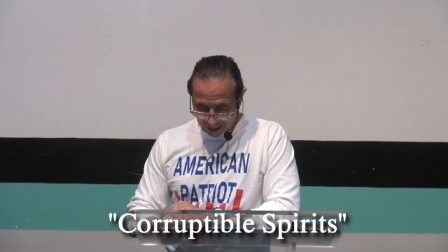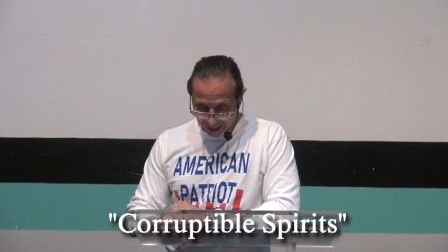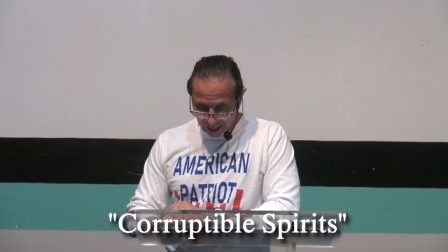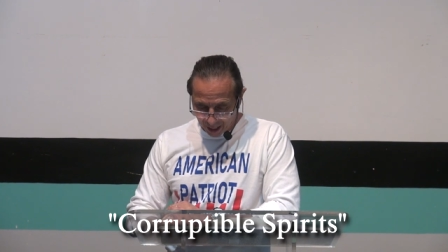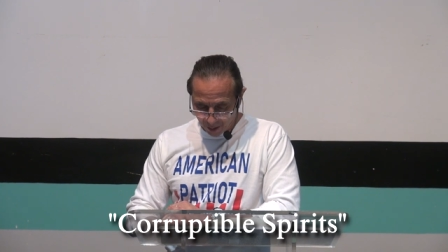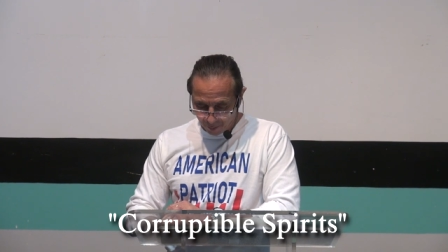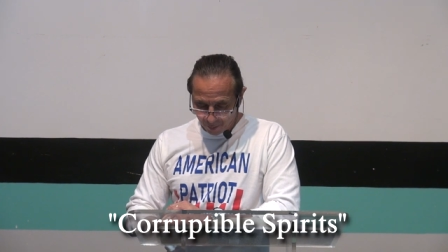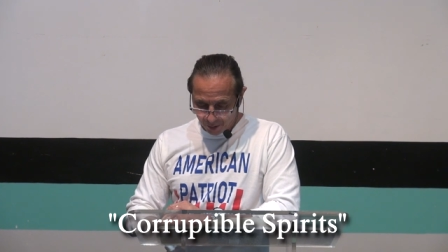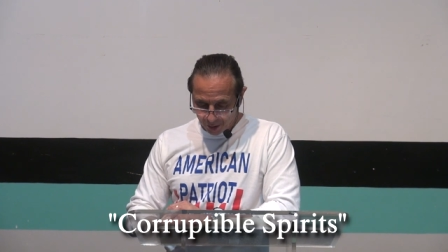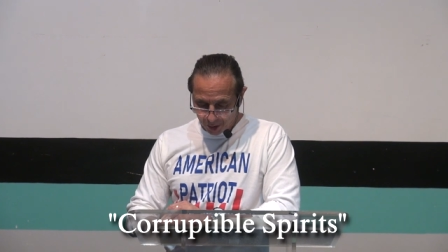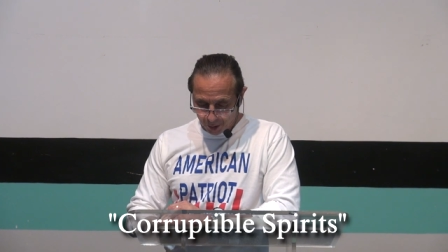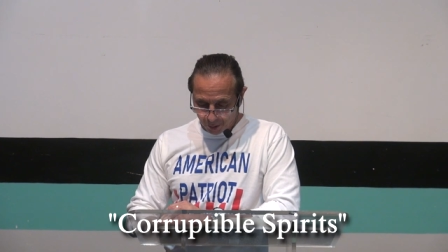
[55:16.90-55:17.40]

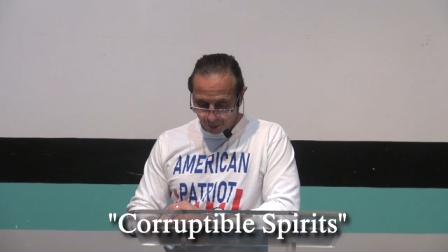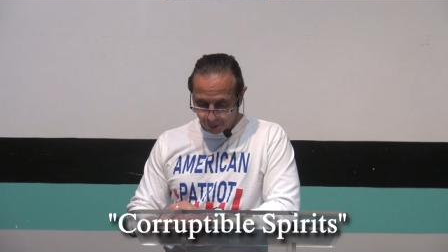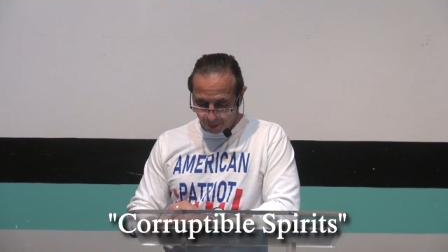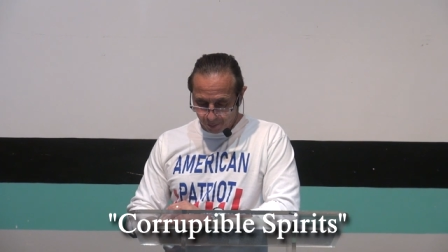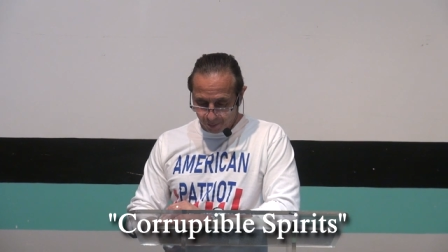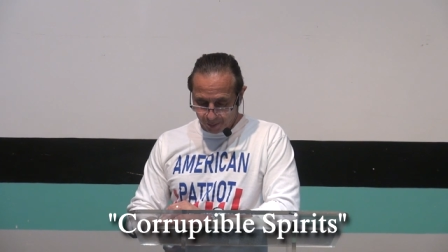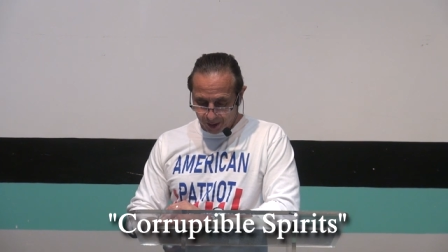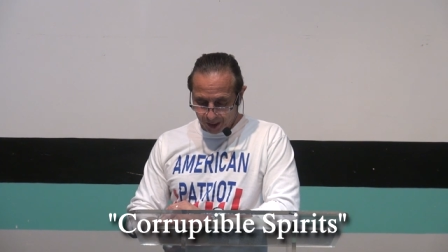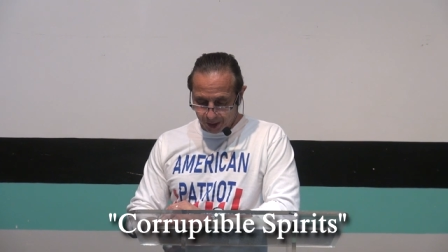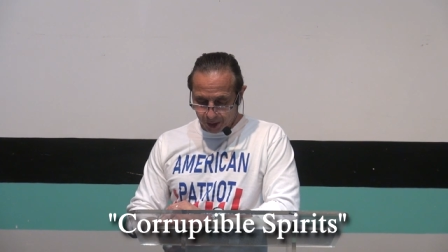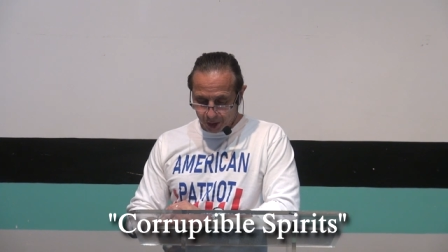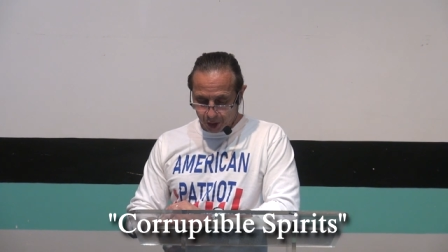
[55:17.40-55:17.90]
and we shall
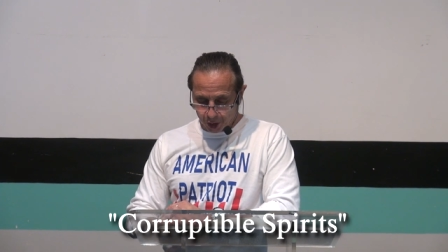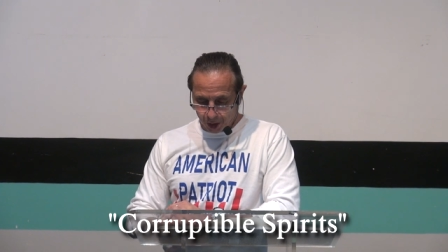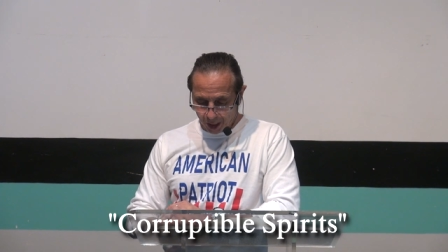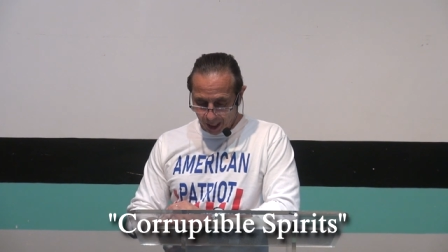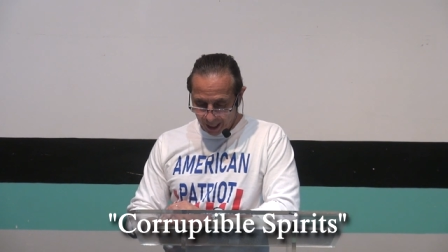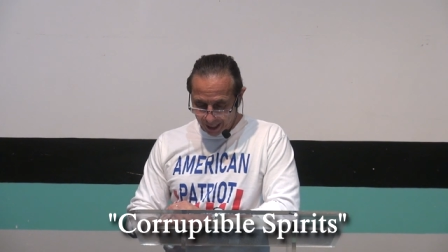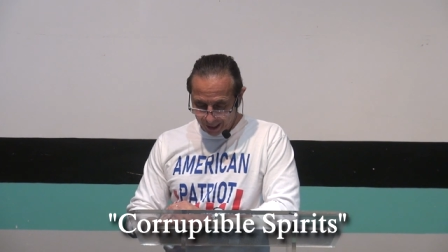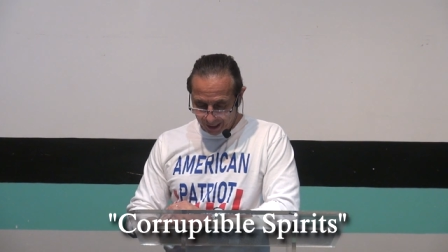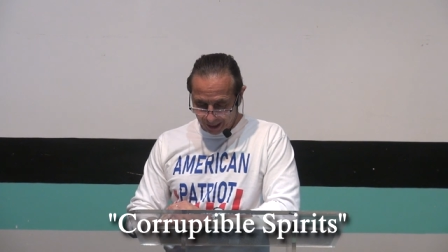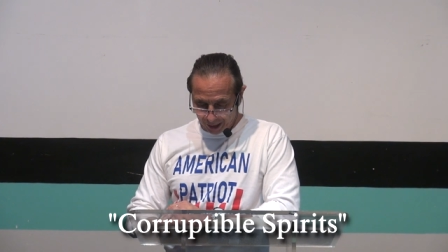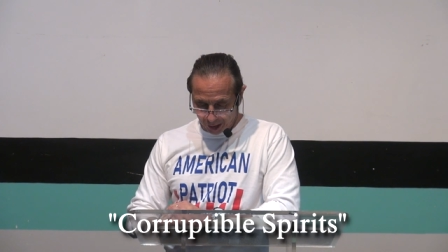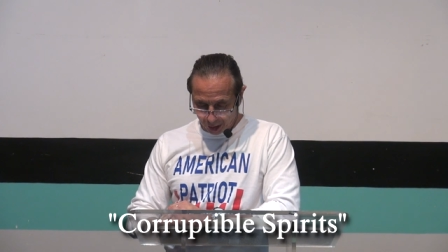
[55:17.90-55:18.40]
be
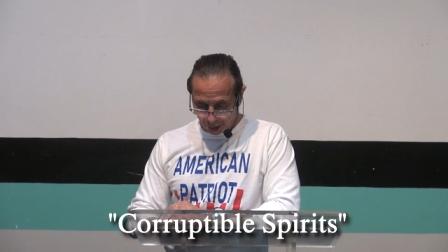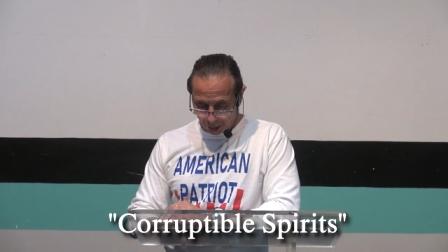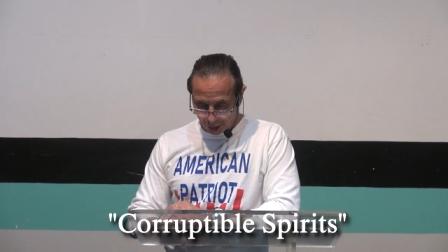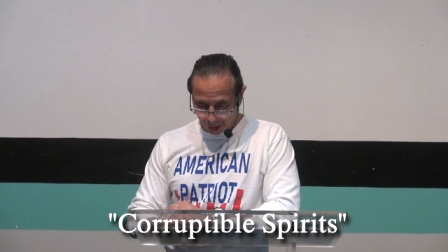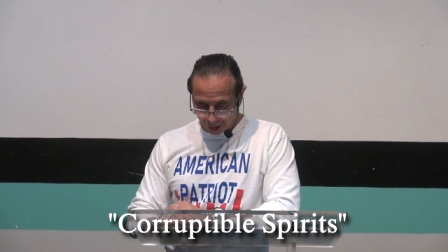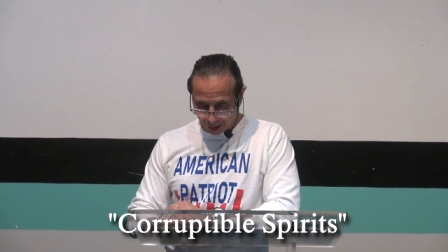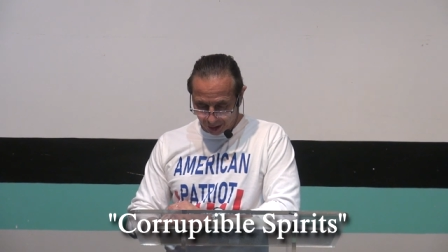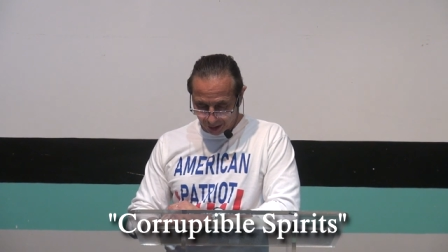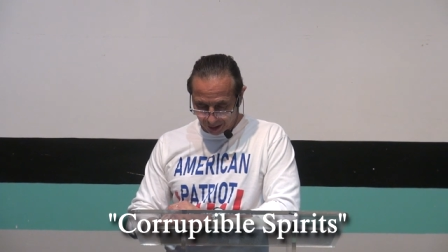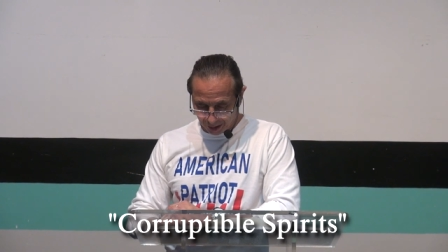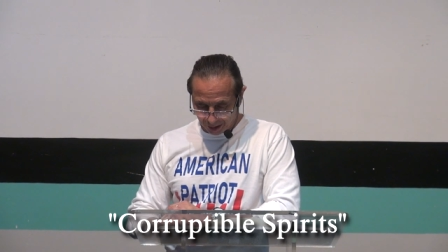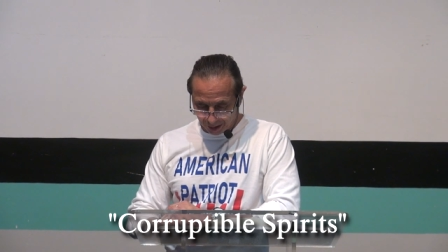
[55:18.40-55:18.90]

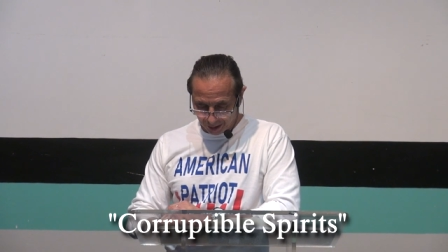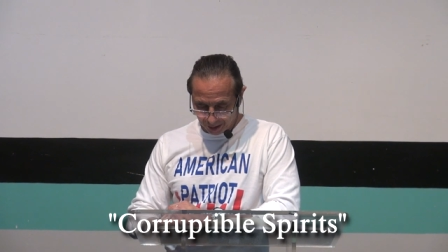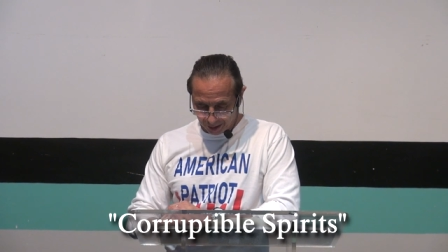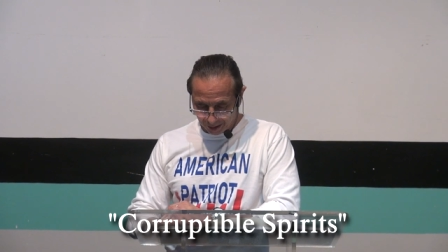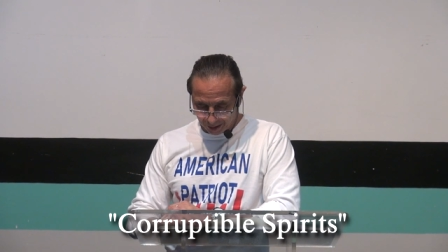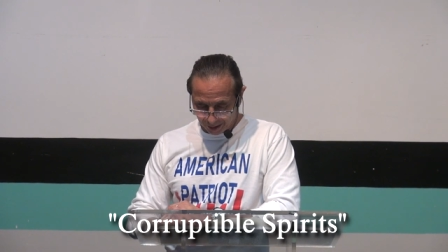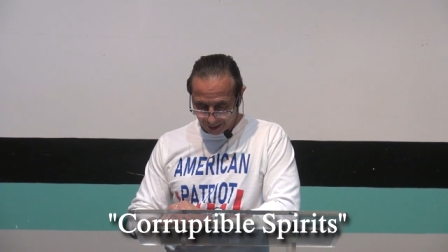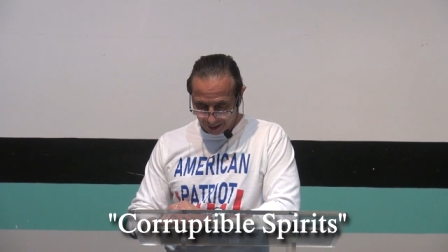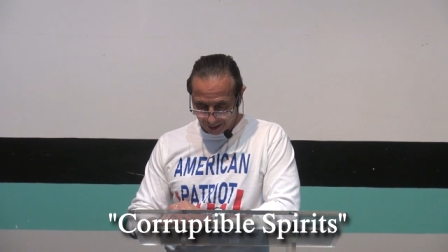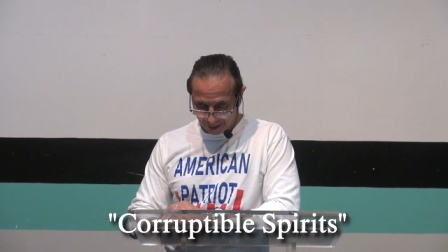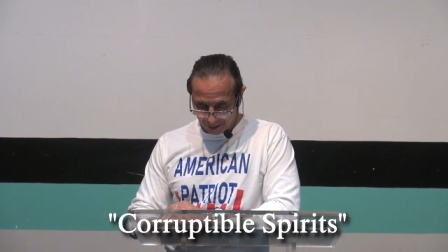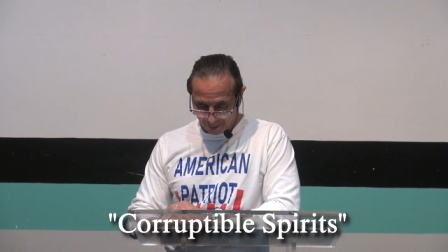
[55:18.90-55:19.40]
changed.
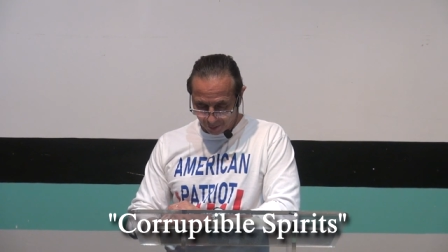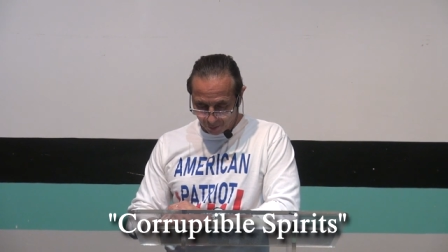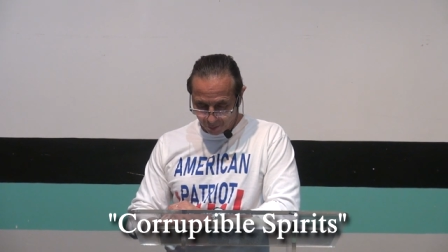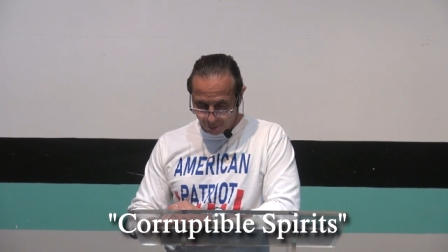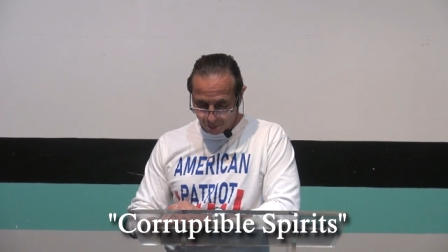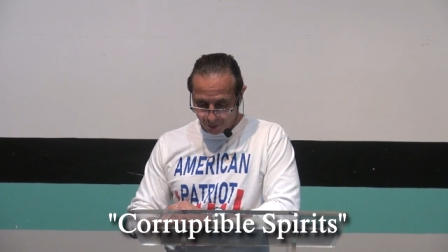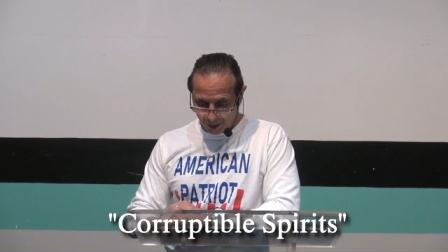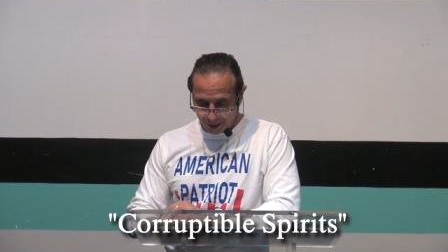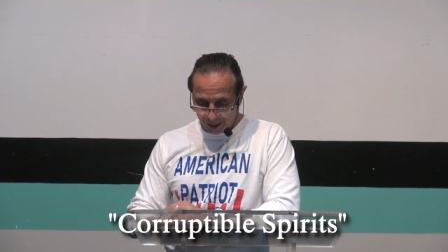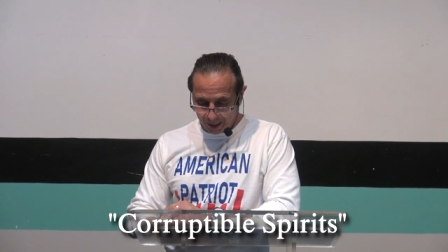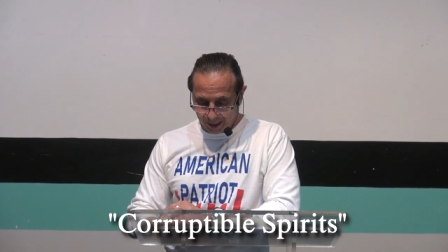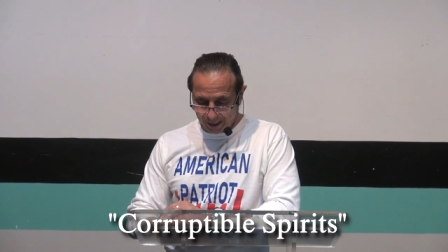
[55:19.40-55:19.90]

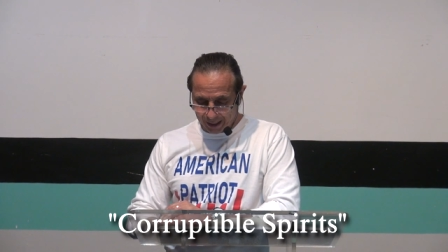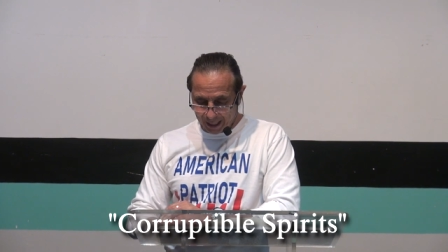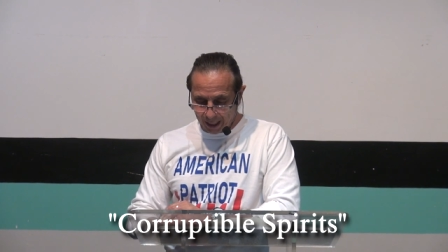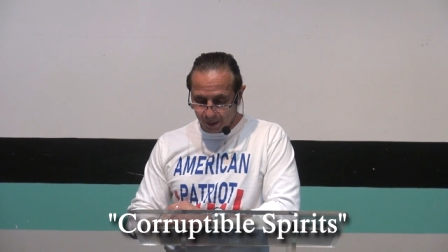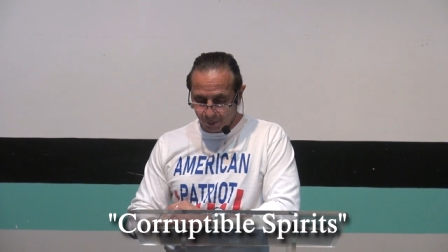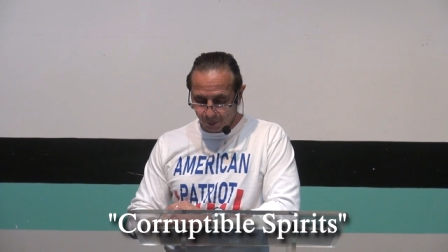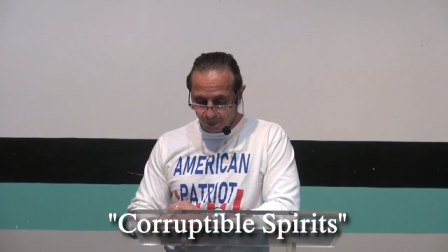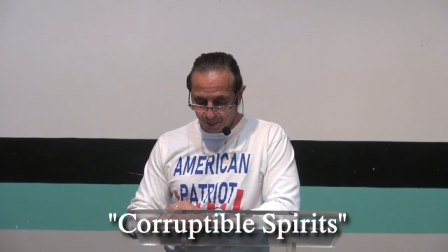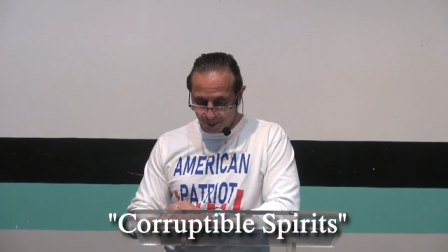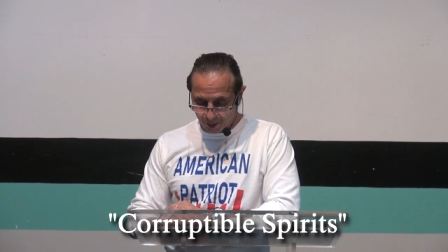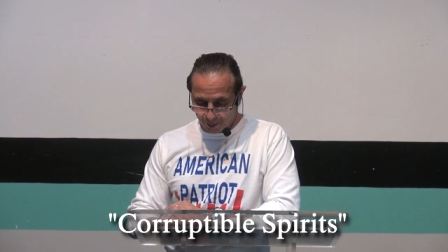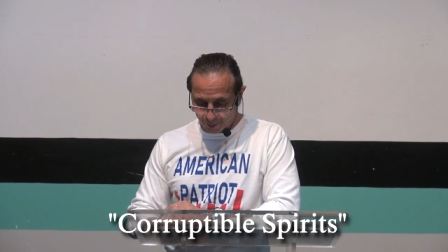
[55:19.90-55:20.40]
And the dead
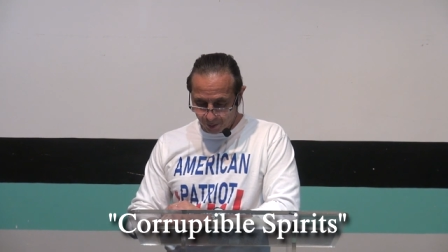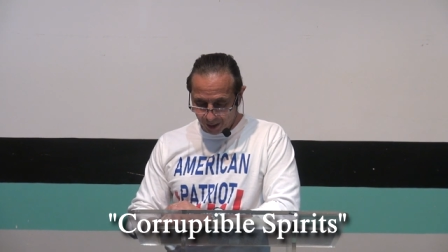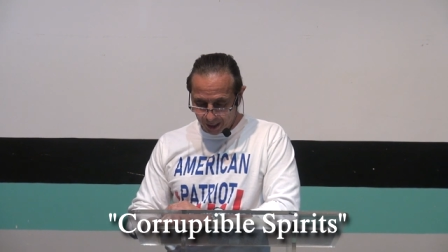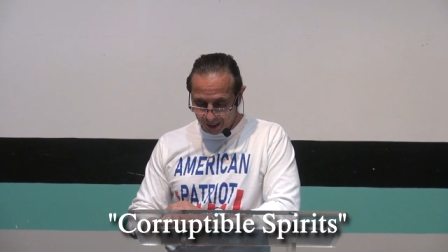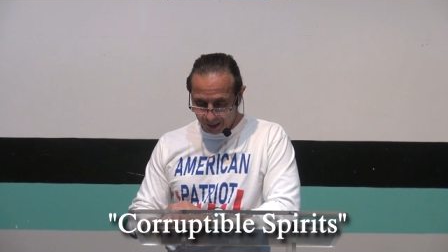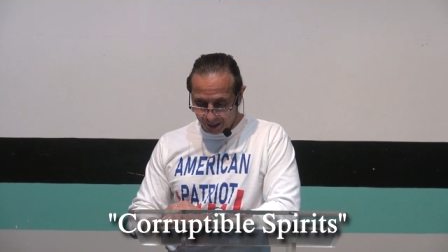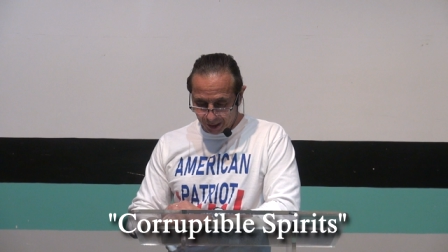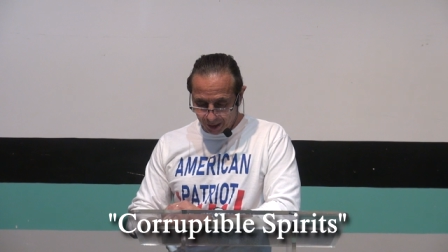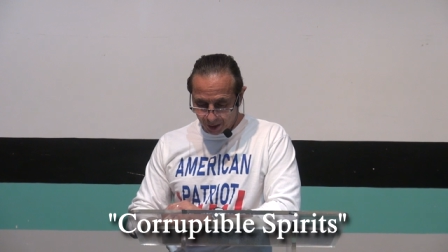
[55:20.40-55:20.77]
will be raised